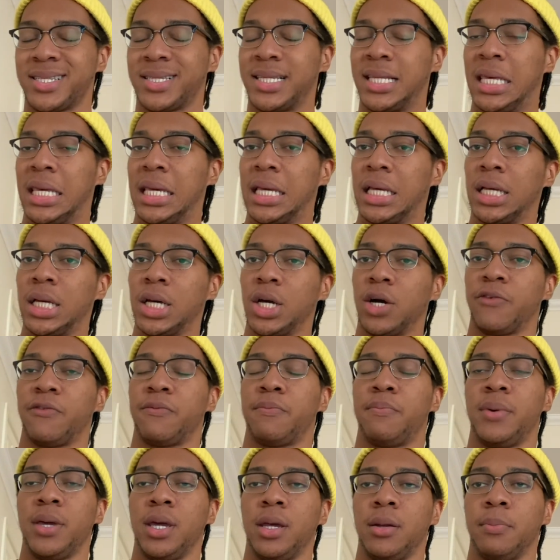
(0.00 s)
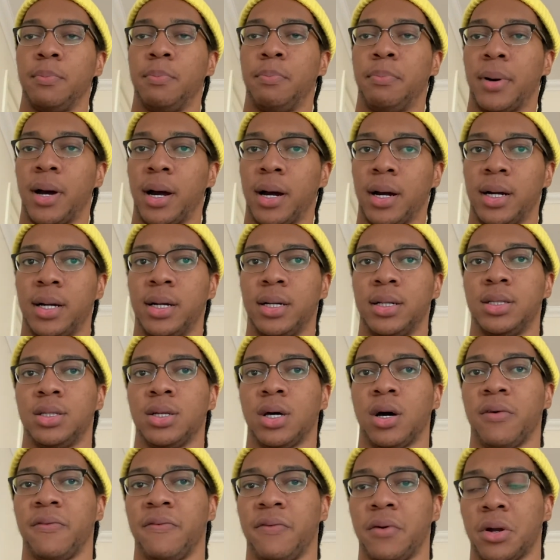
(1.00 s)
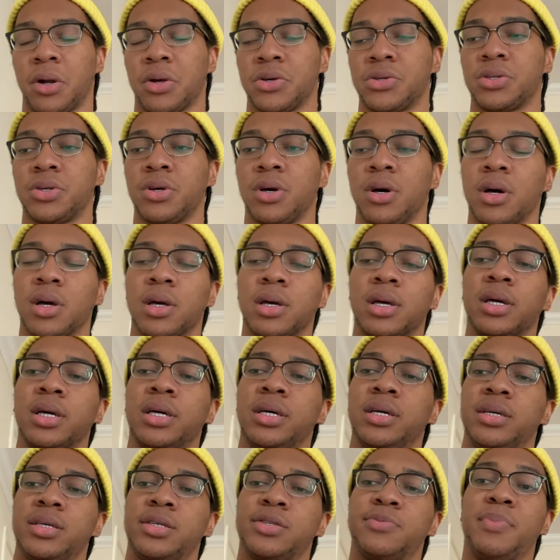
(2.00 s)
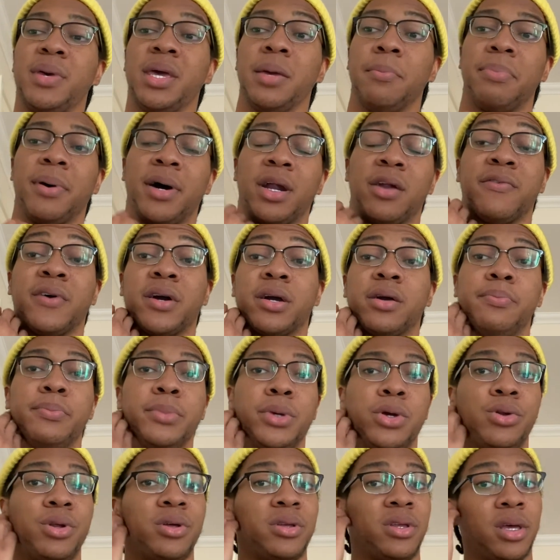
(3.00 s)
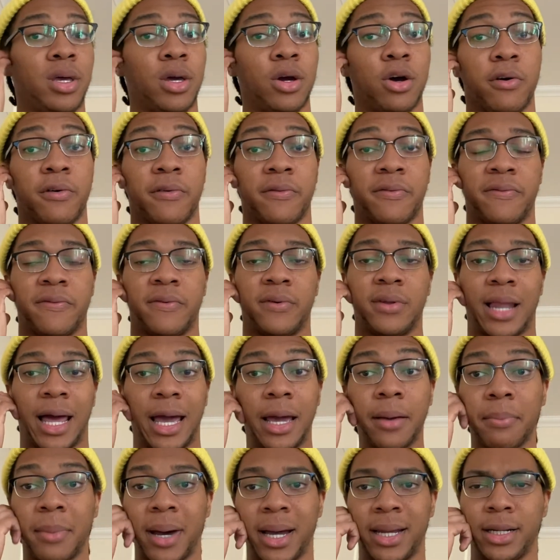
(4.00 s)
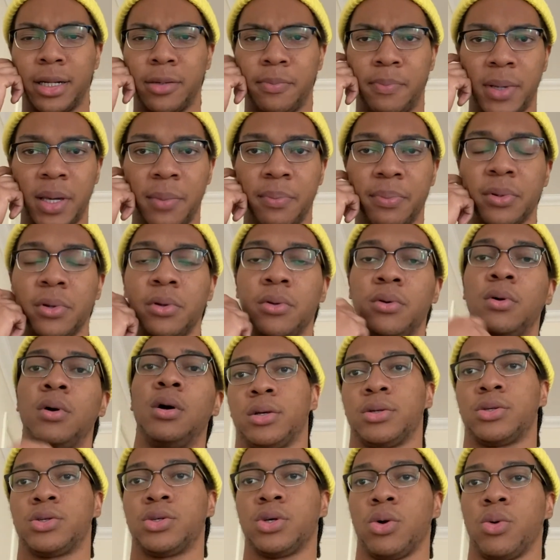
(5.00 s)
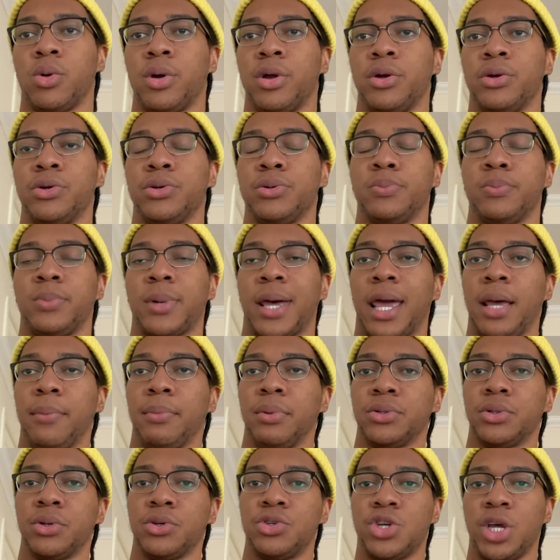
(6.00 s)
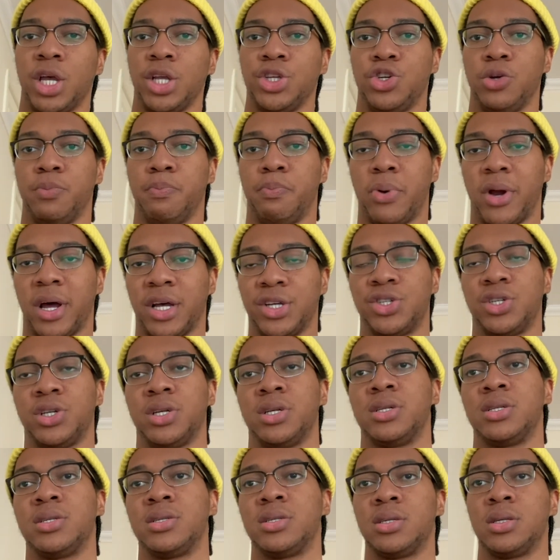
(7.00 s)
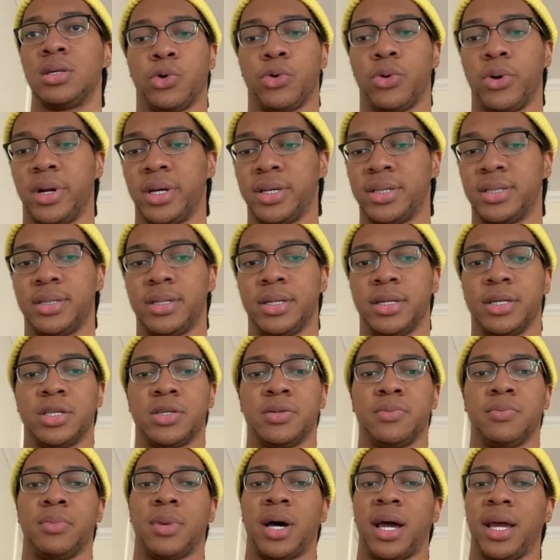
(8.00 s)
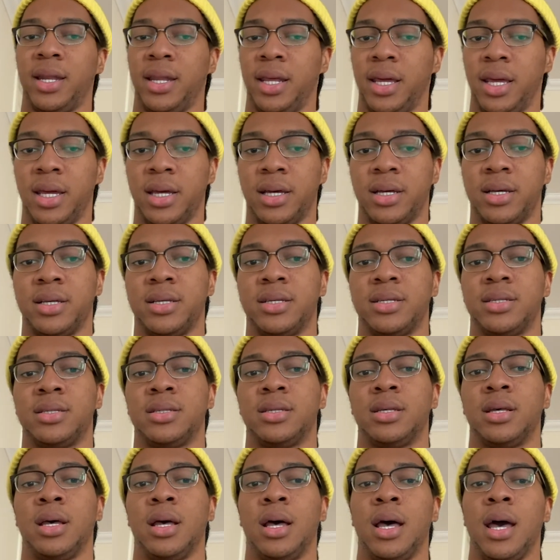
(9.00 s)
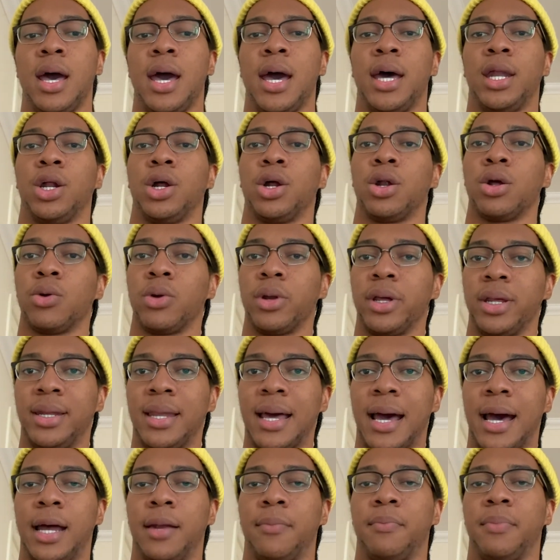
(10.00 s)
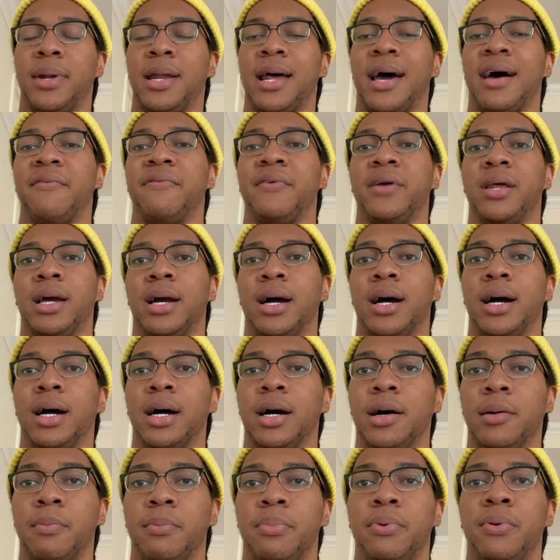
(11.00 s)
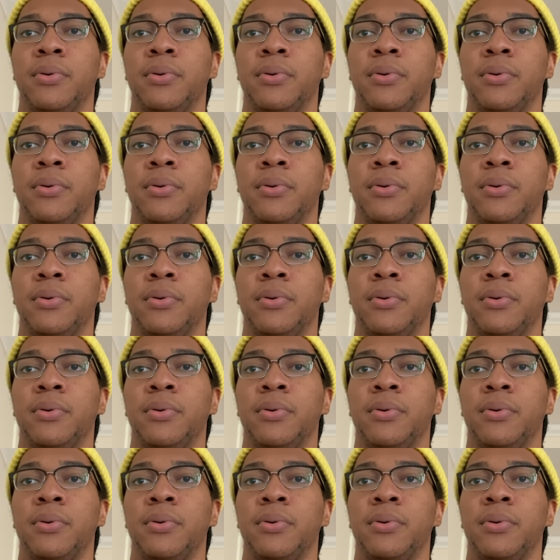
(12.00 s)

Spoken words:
thing of being part of photosoc is being part of a community of like-minded people. So we're able to change impressions, criticism, ideas, and not only that, but having a hub